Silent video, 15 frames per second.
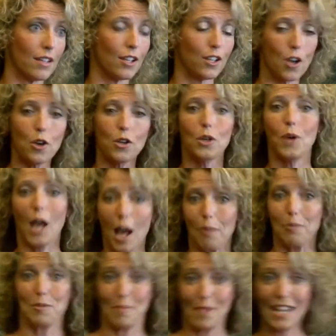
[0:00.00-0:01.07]
Coco
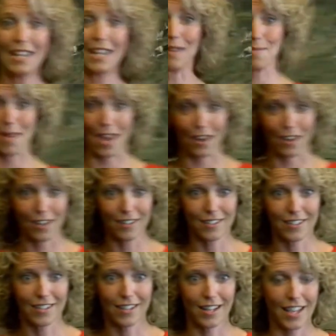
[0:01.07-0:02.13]
helped me get better,
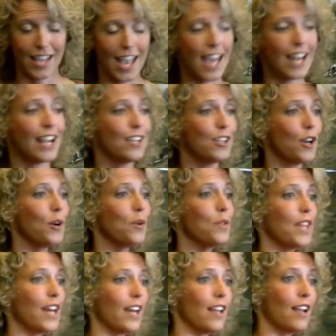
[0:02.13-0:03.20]
and I know
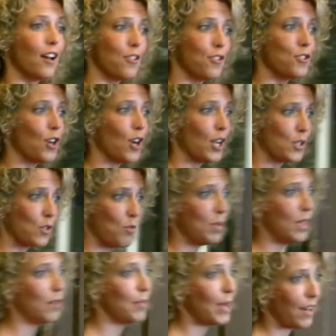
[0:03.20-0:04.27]
that other dogs would
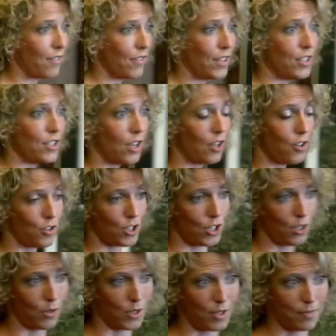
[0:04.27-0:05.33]
be a benefit to other
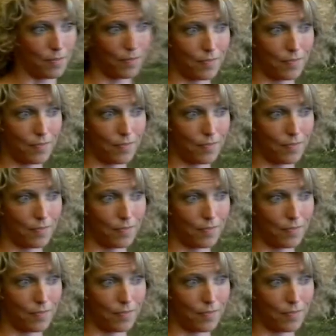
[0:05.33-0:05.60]
children."